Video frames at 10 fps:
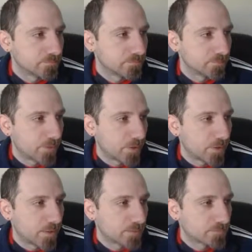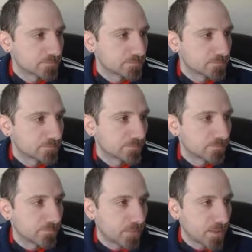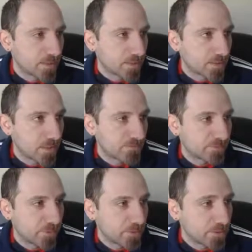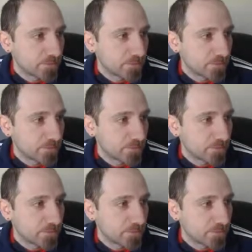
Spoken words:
Birdie, Mika, Geek, Birdie.